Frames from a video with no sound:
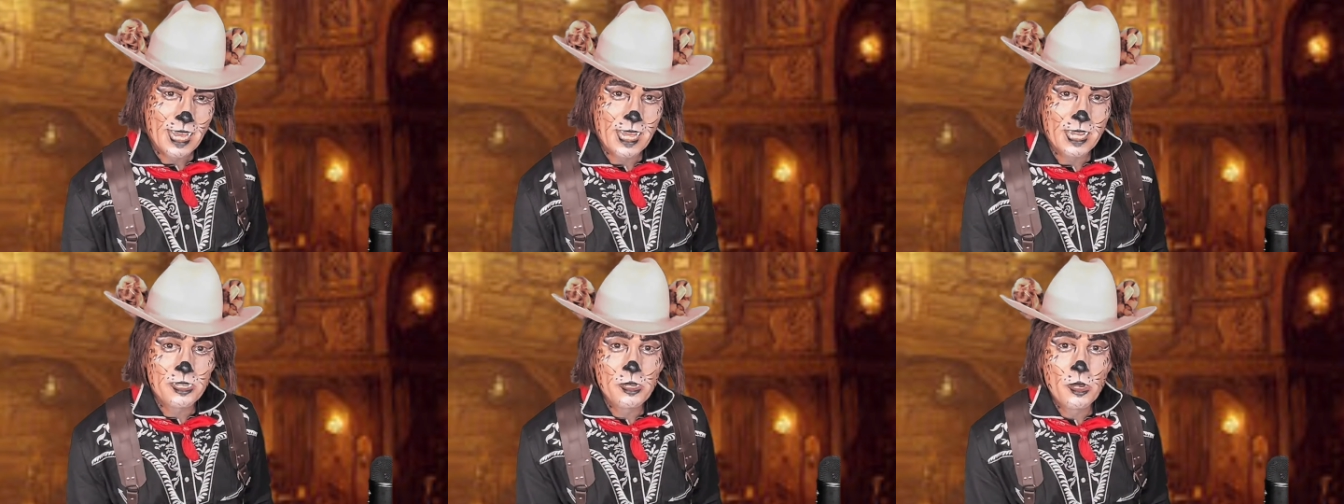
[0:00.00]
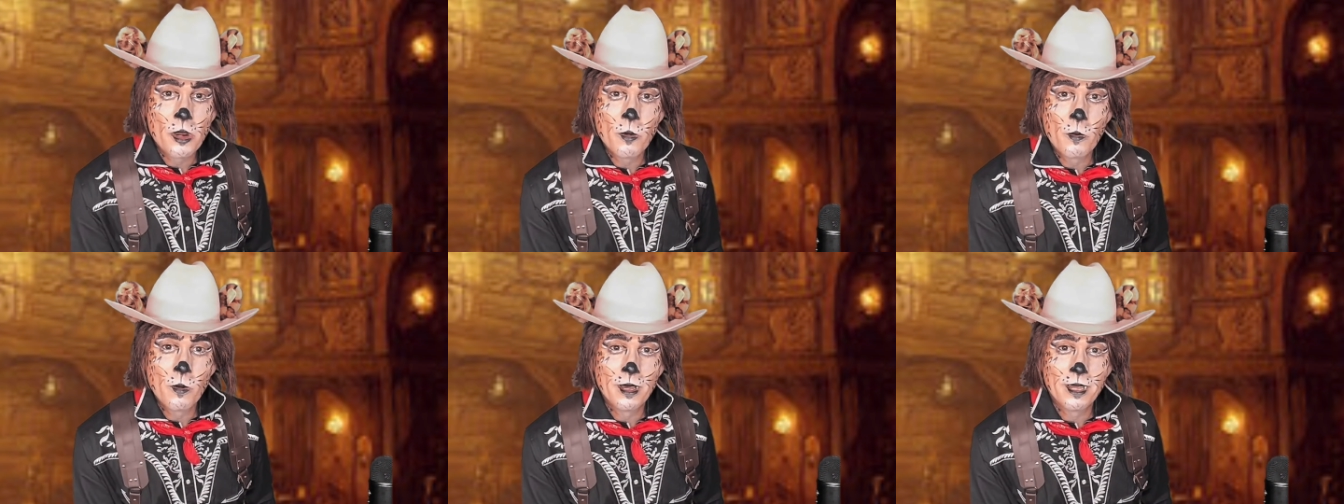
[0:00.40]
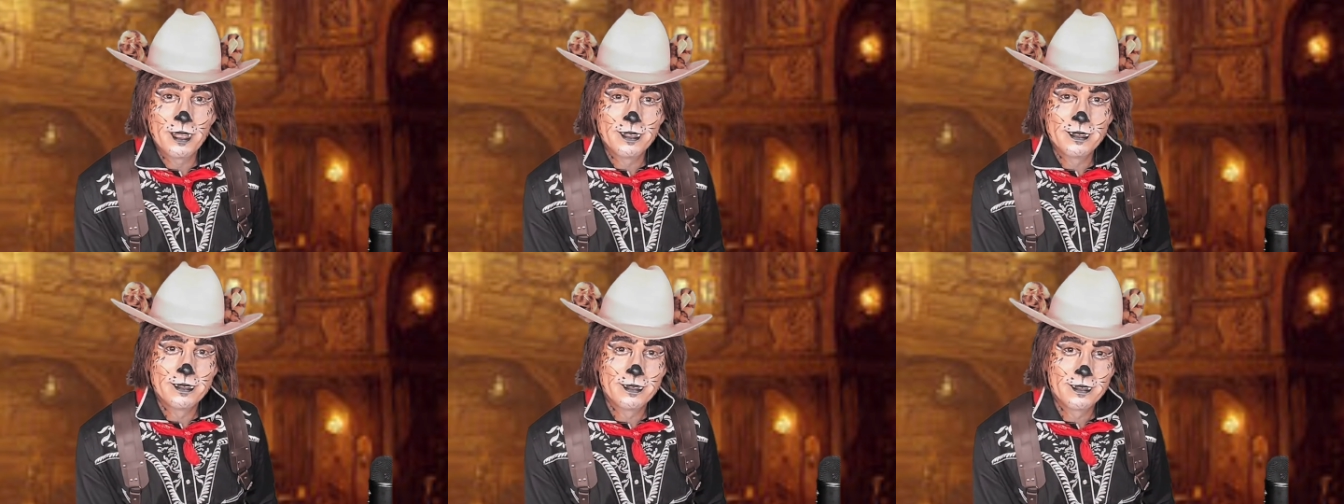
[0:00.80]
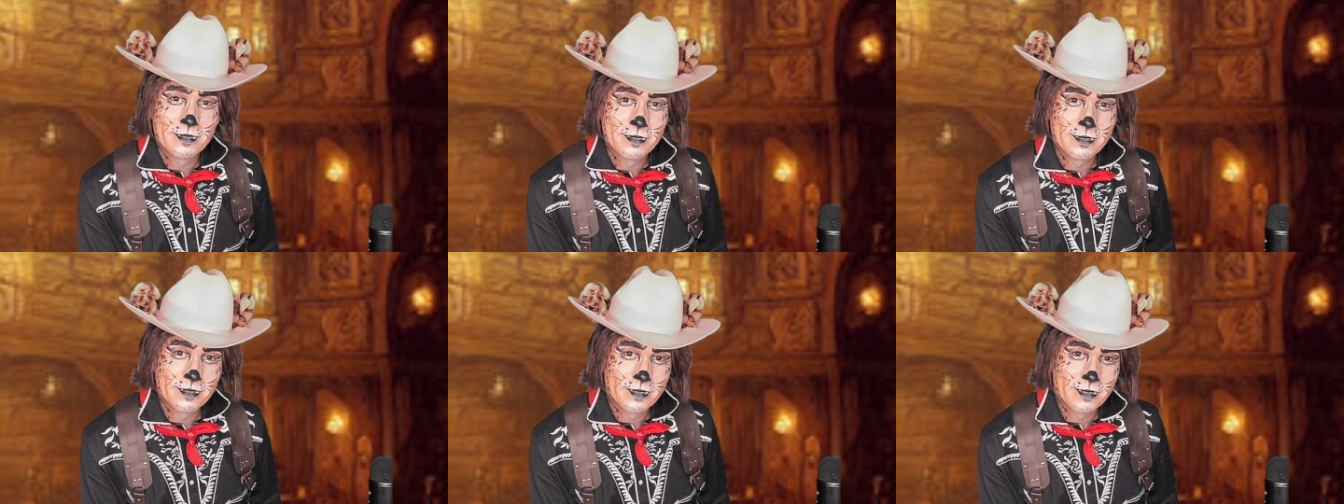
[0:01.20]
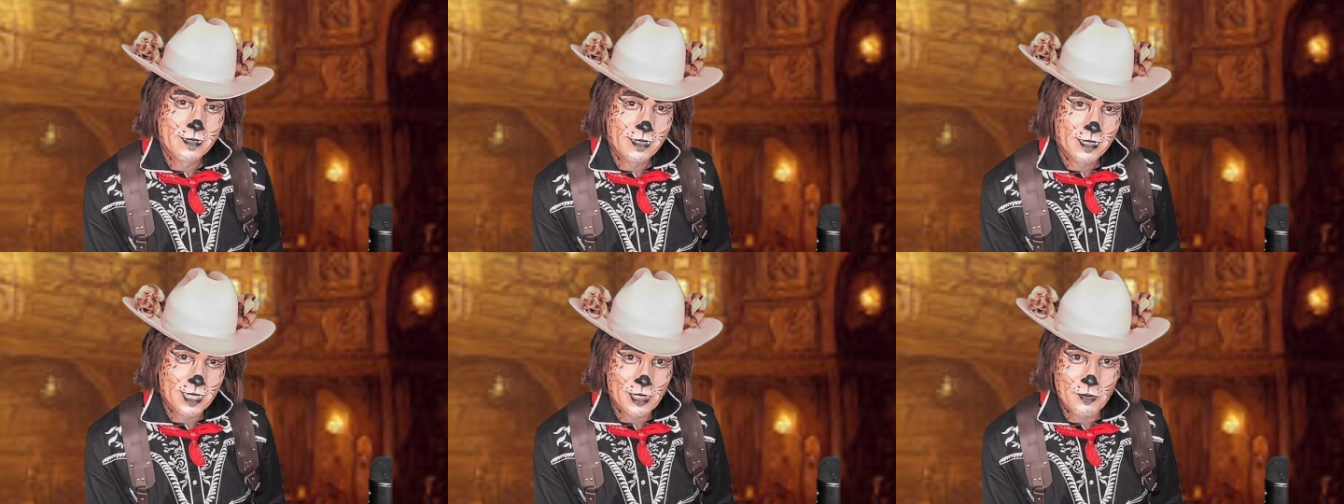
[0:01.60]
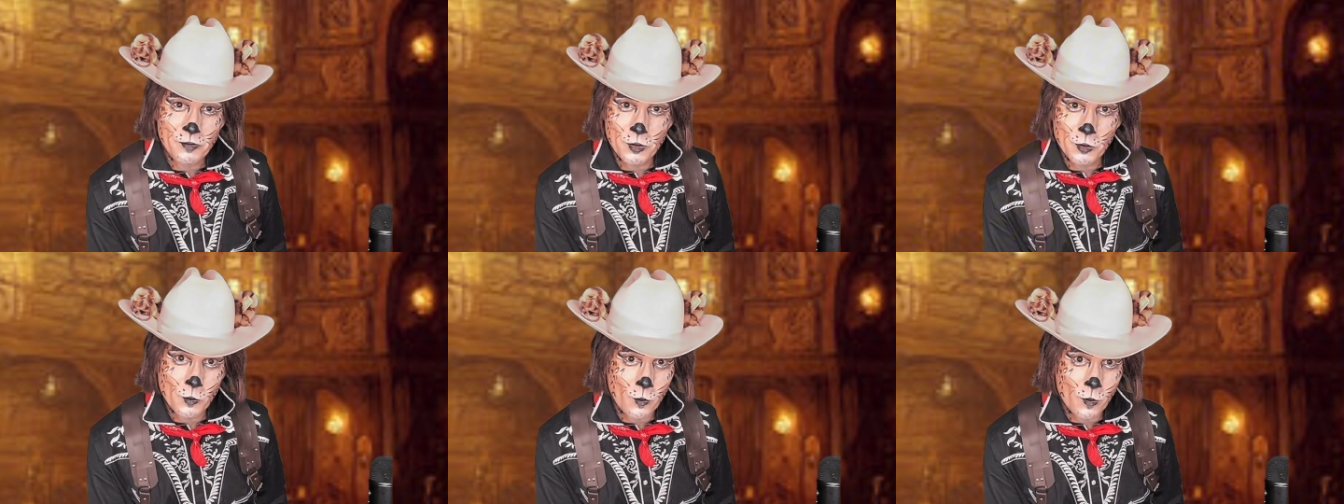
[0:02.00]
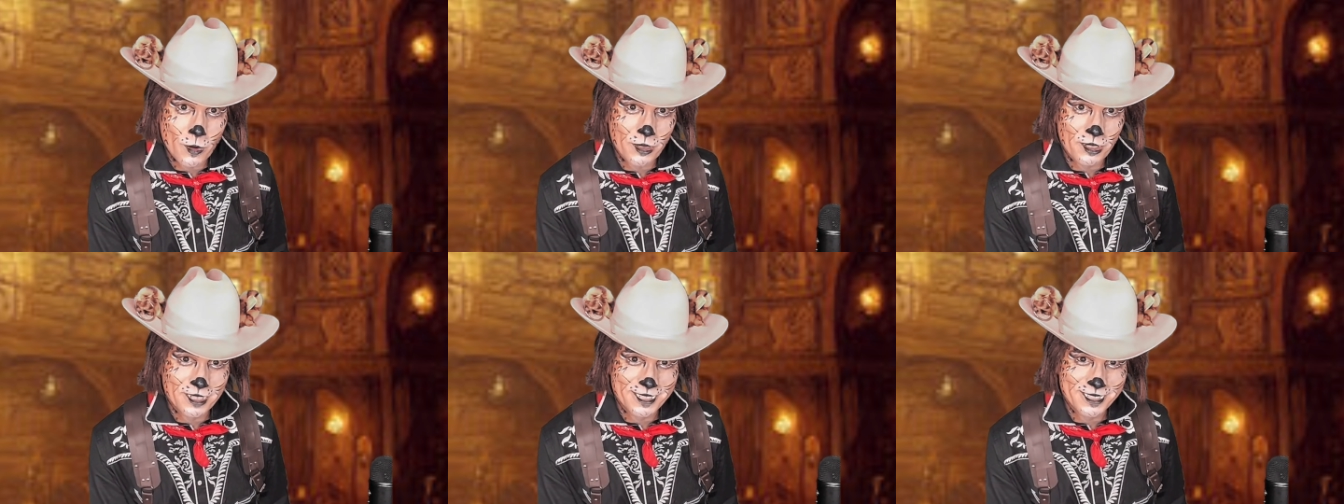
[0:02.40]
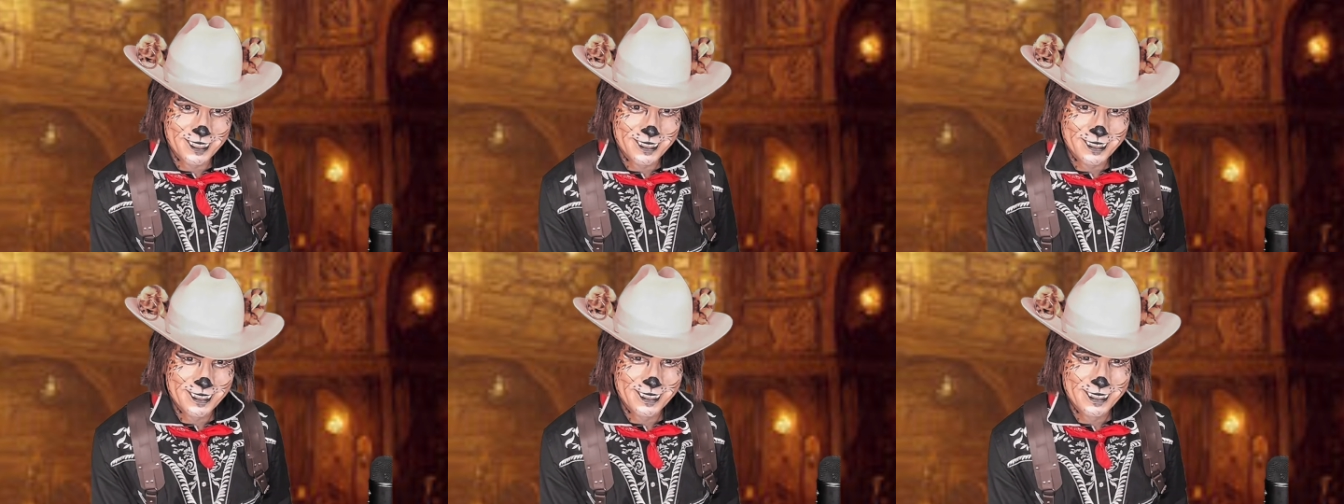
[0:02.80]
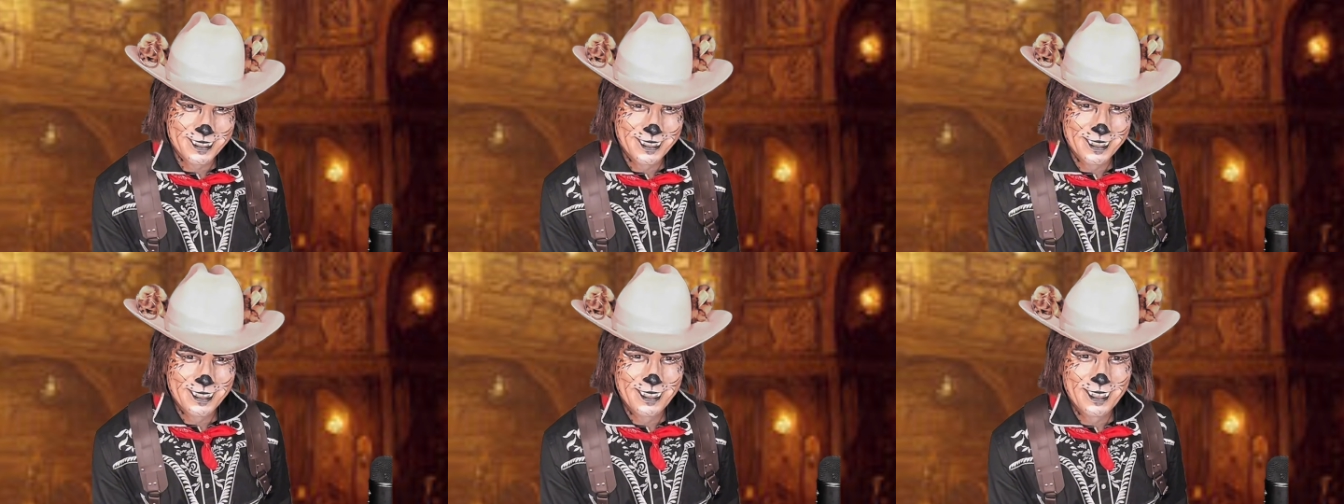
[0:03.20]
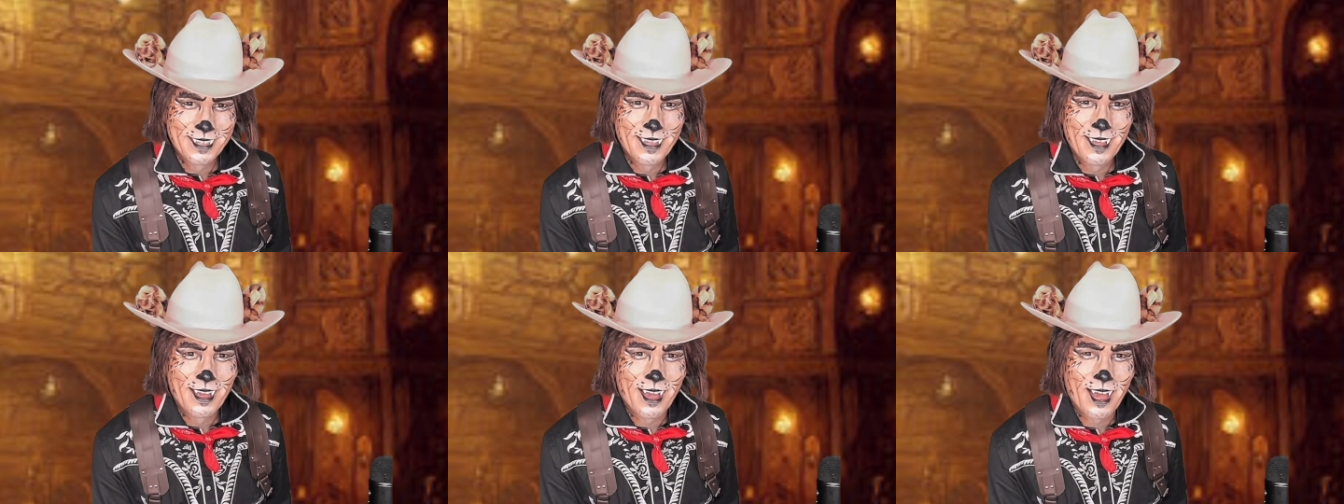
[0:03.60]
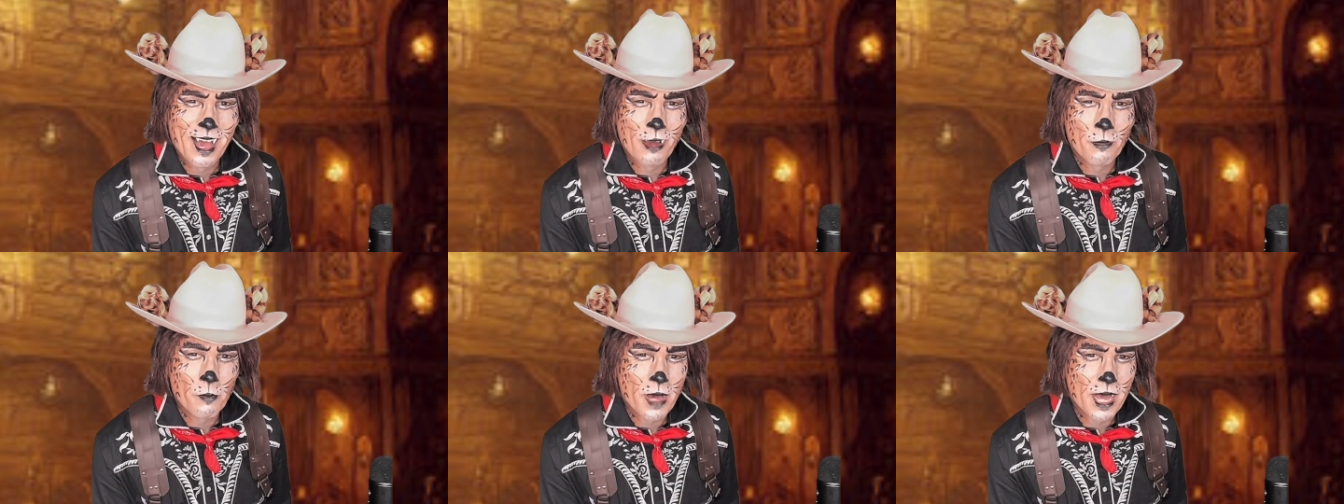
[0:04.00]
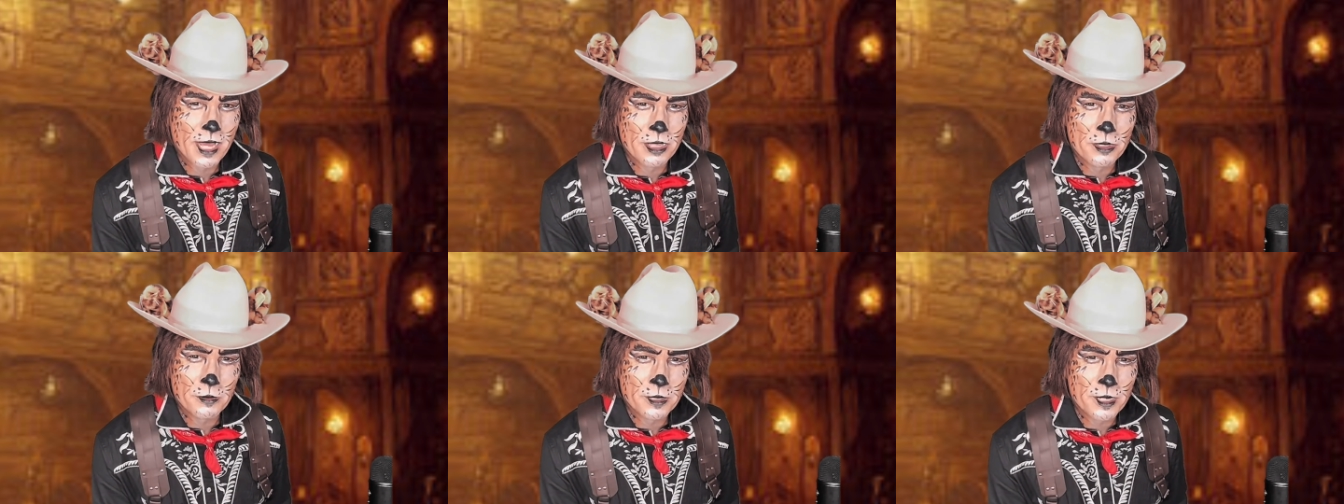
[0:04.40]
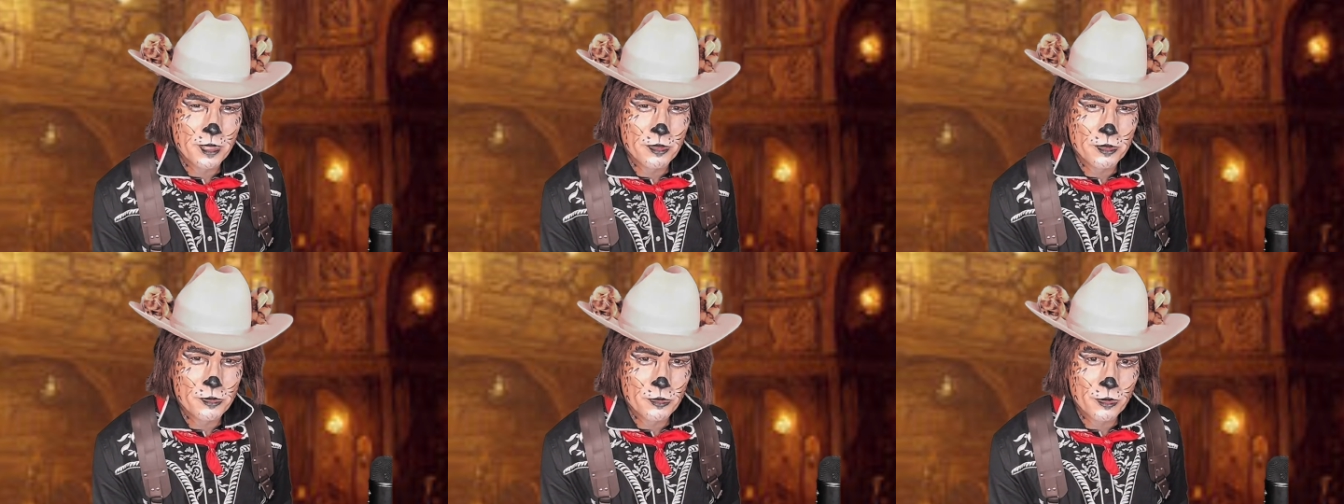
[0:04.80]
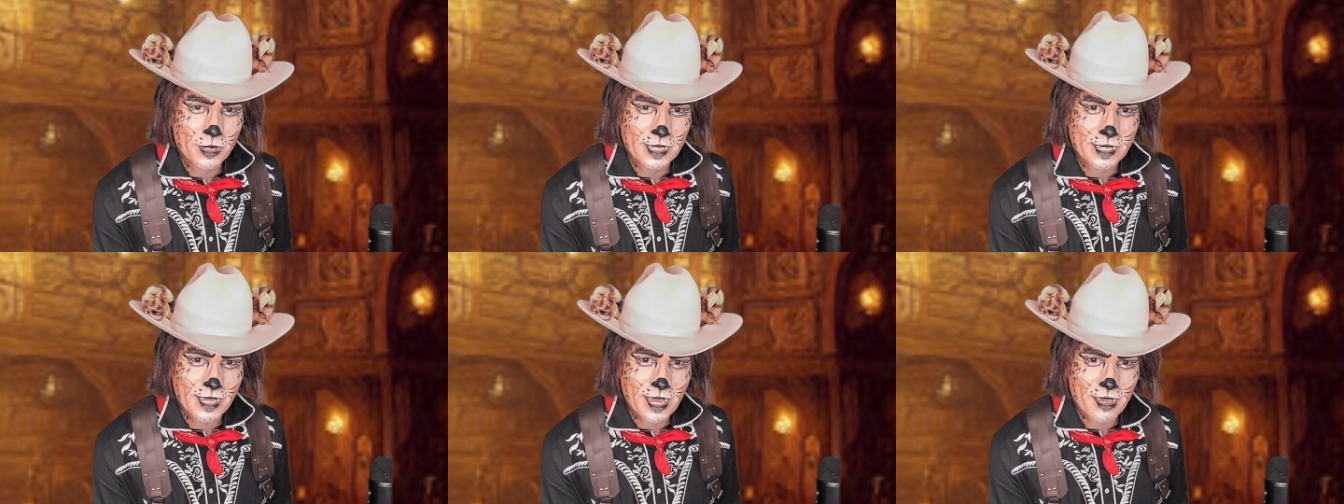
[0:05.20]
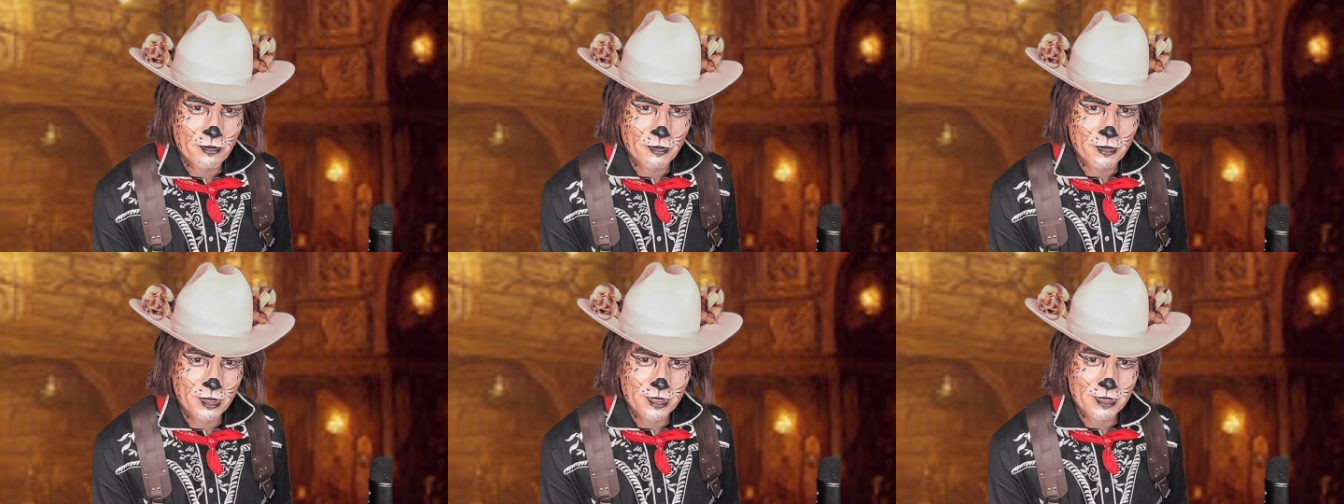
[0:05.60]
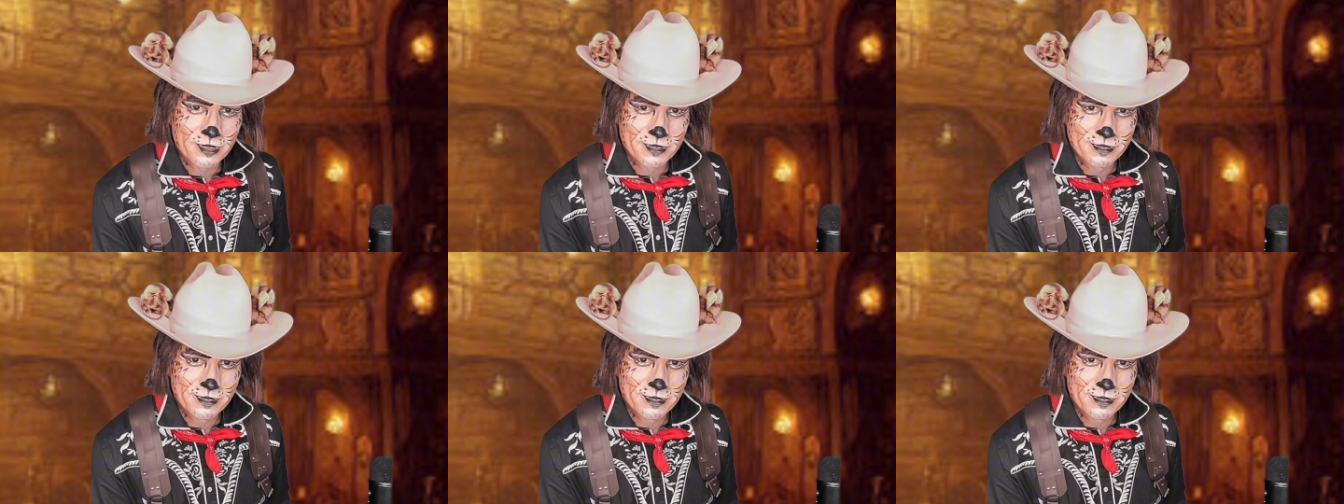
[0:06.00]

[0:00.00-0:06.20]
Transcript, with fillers: And you know what? If you want, I'll buy you another drink after.